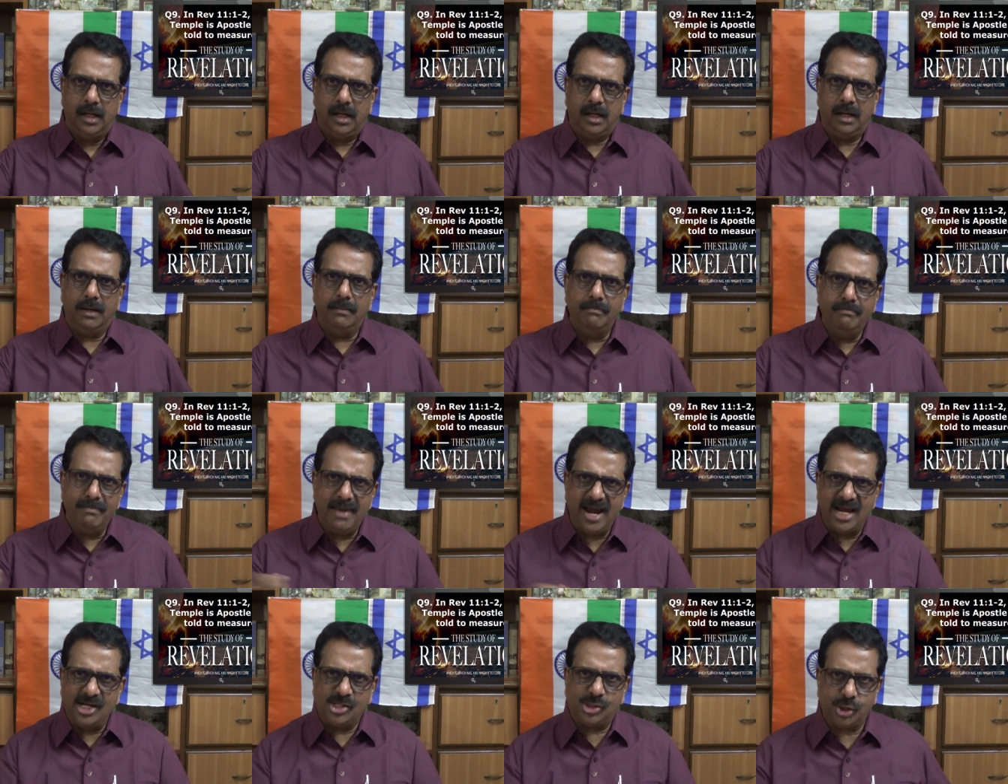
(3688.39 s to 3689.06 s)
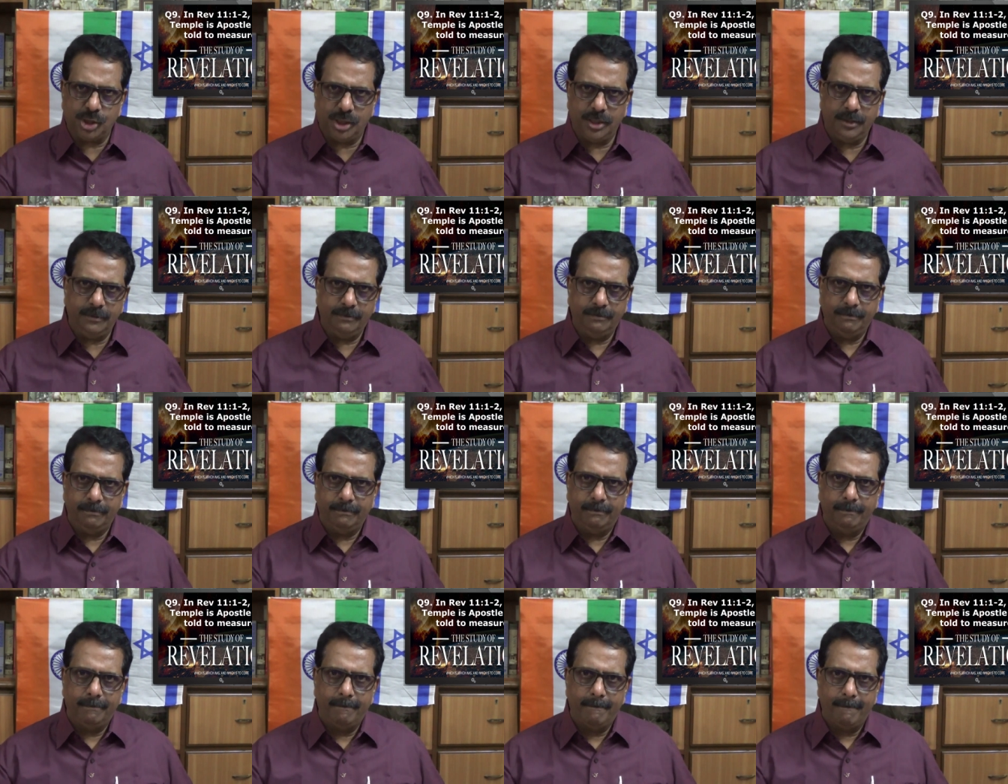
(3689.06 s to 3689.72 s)
a measure,
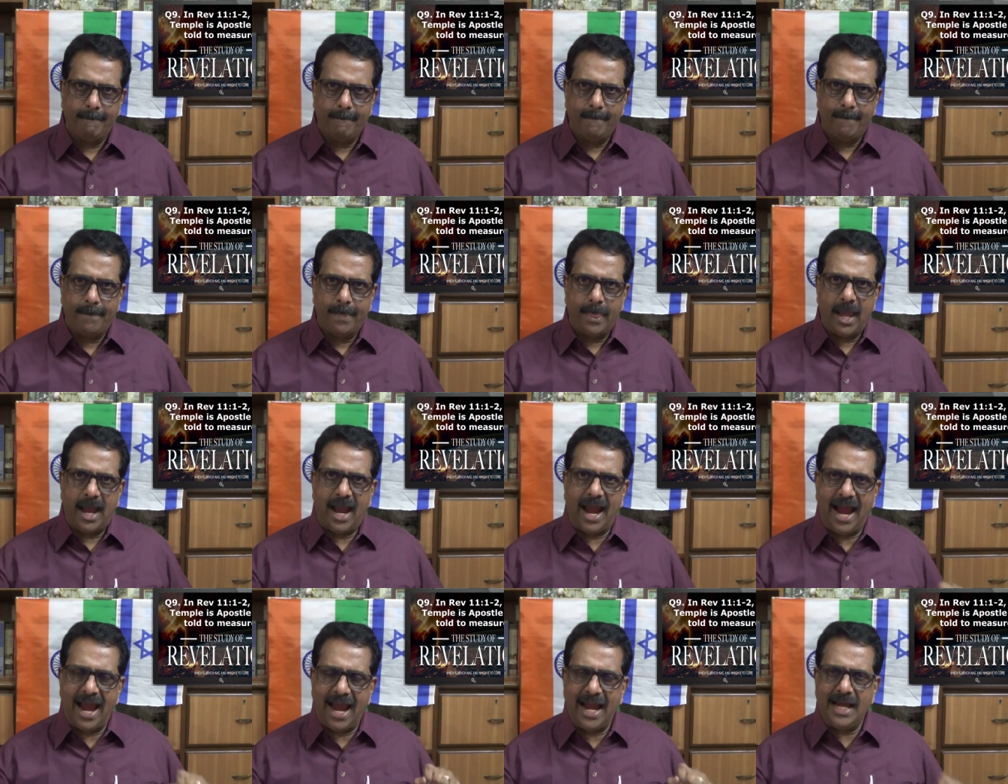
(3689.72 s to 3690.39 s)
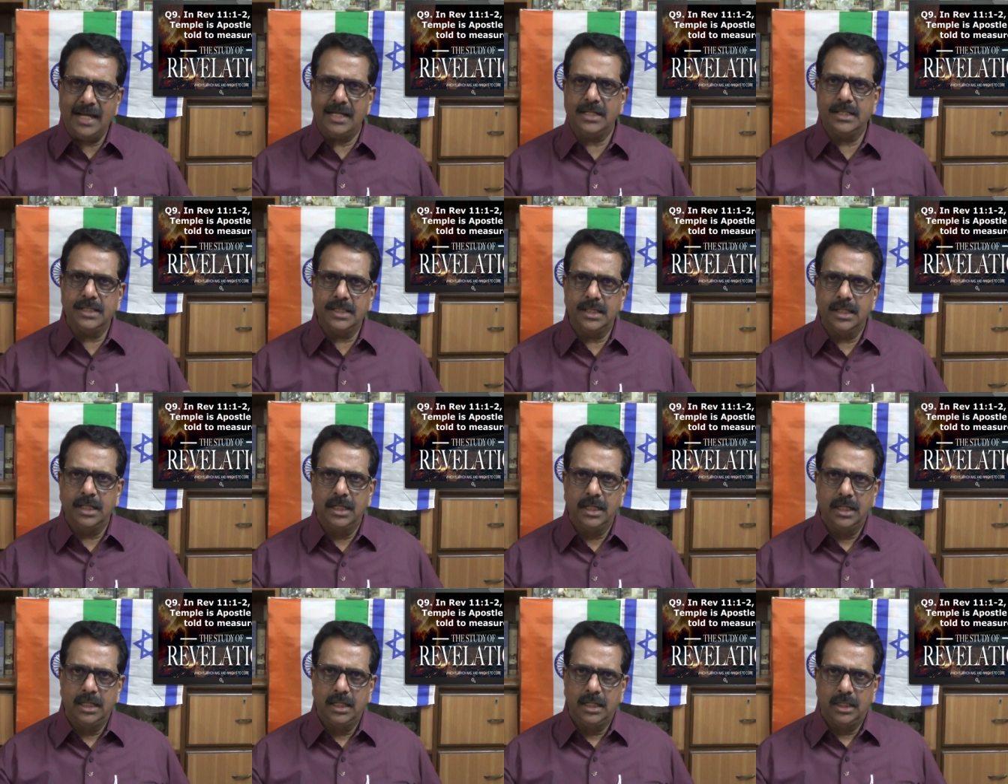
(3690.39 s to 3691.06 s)
and
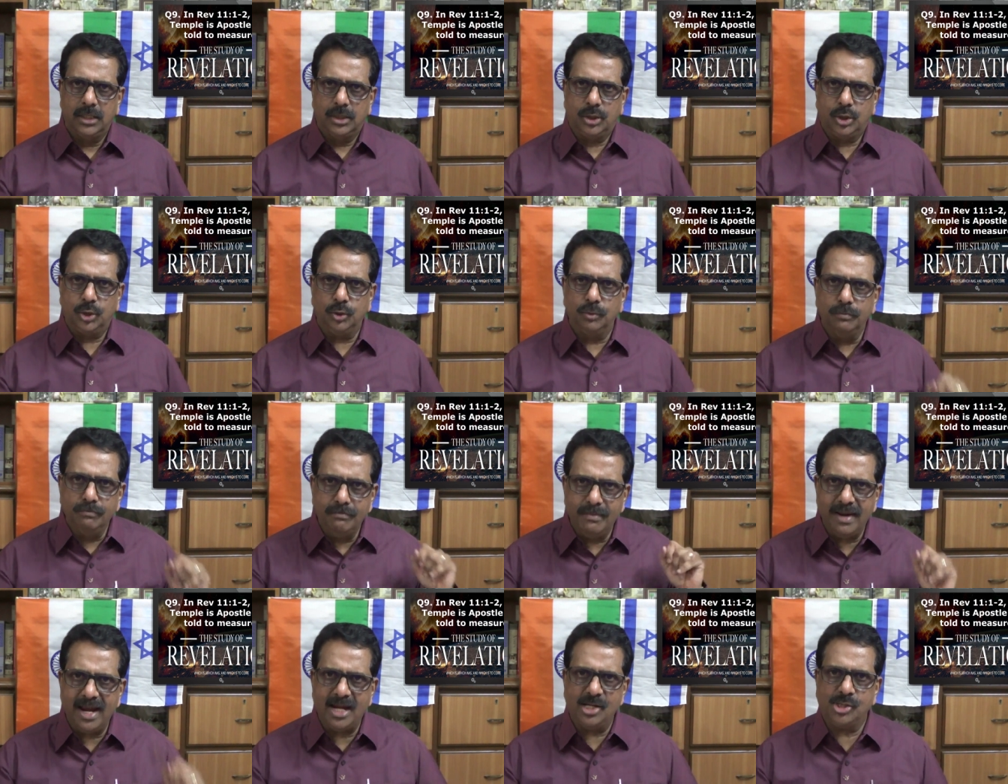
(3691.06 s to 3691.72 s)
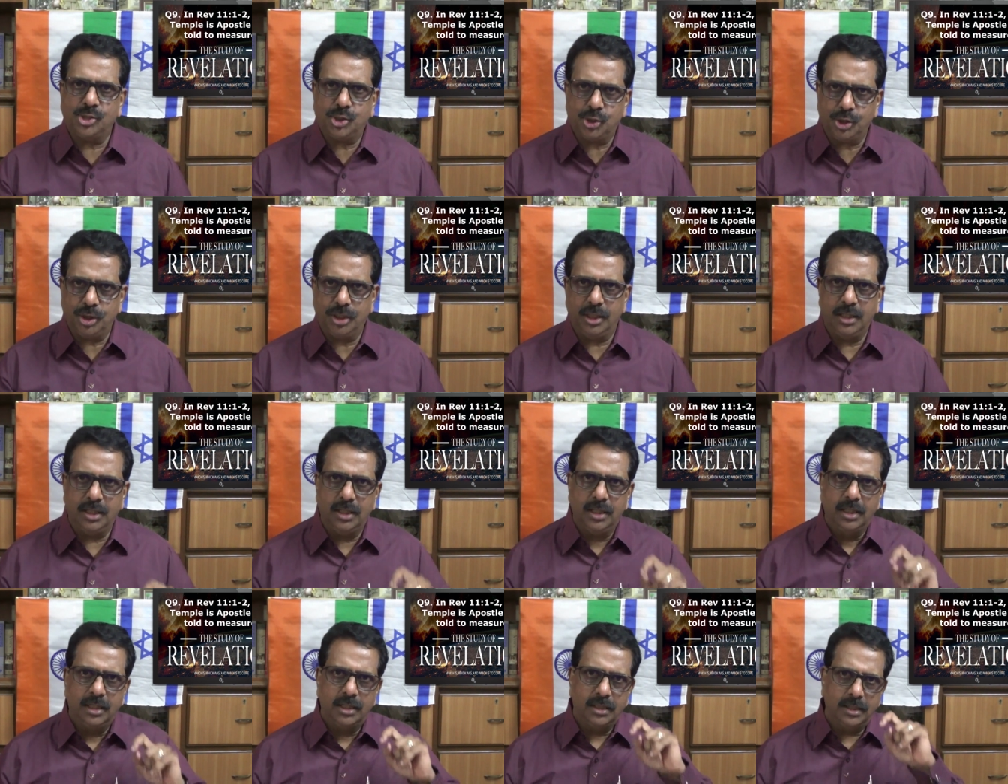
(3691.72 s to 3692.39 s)
to measure
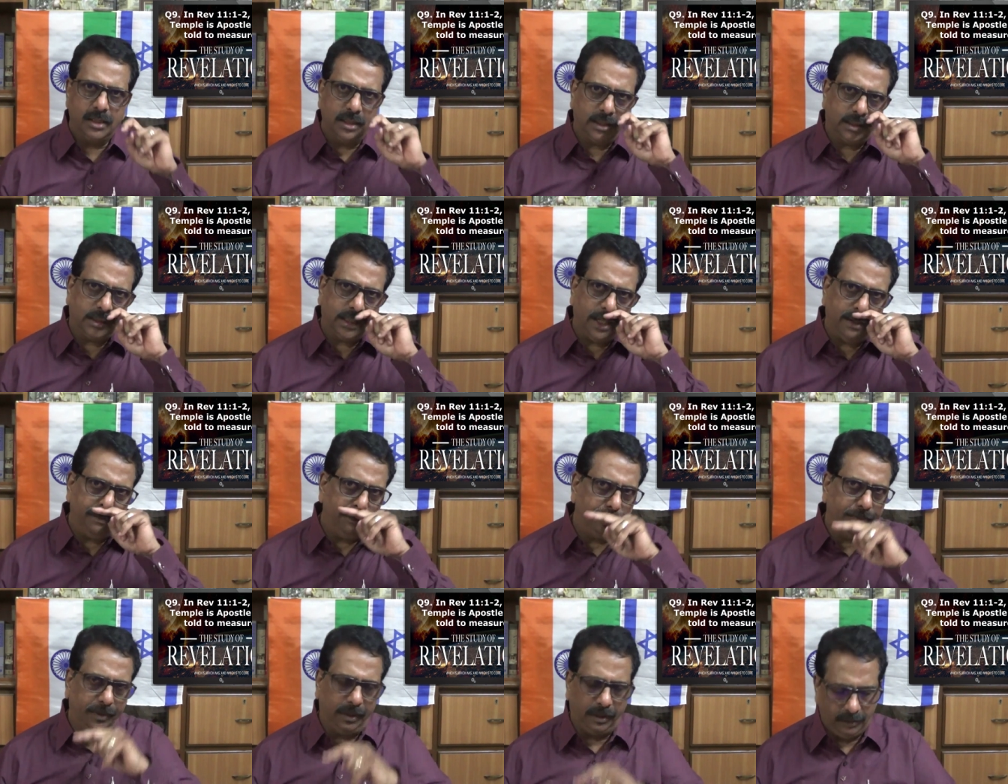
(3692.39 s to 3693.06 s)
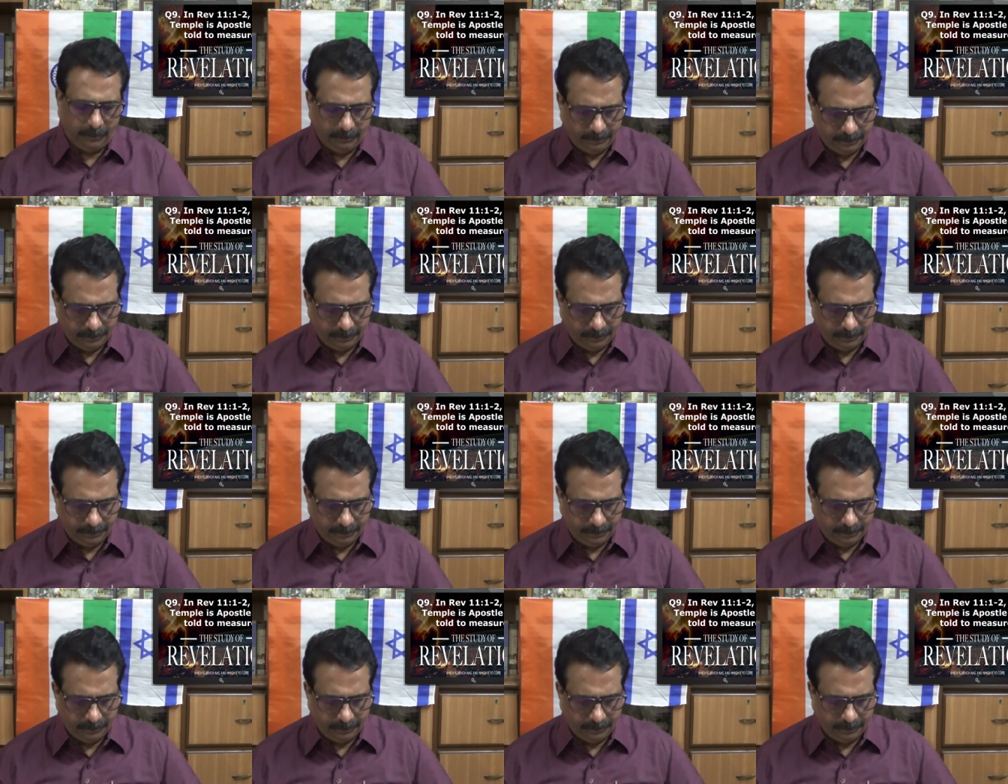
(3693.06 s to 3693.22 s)
the temple,